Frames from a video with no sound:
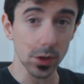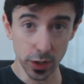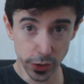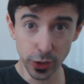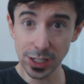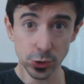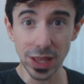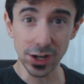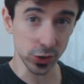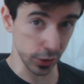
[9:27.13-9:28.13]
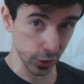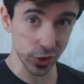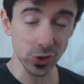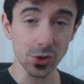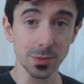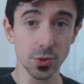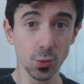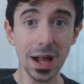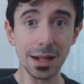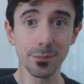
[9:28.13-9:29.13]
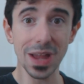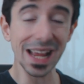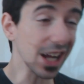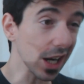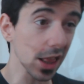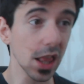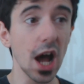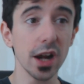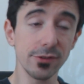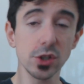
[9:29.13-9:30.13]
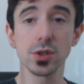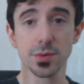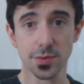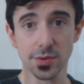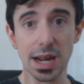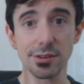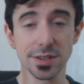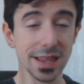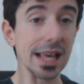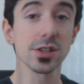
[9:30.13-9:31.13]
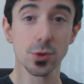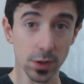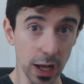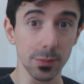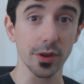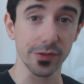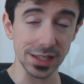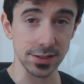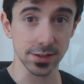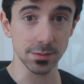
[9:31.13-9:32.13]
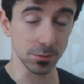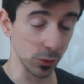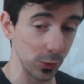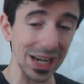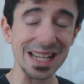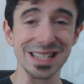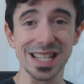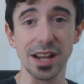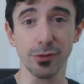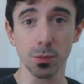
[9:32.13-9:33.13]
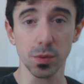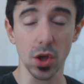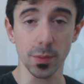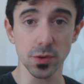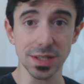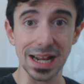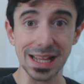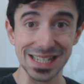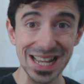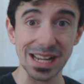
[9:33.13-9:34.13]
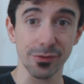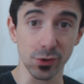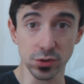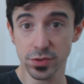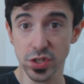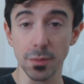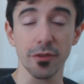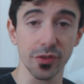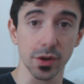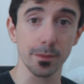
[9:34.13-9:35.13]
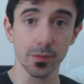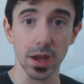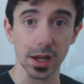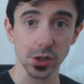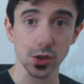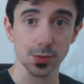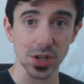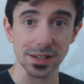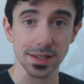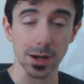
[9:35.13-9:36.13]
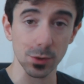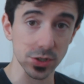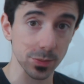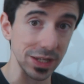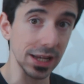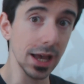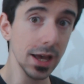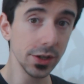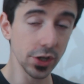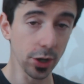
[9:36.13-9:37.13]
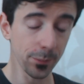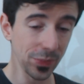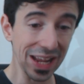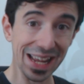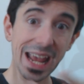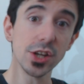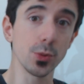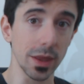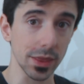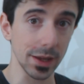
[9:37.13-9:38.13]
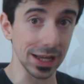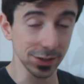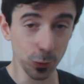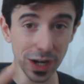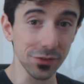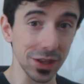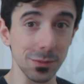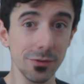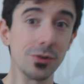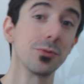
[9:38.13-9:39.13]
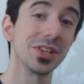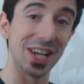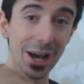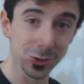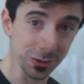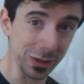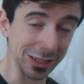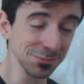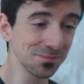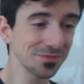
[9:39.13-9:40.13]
you can do that on YouTube as well. I got a lot of YouTube subscribers thanks to a couple of these really insightful blog posts that I did for some of the YouTube channels that I wanted to be, you know, engaged with. And one of them even reached out to me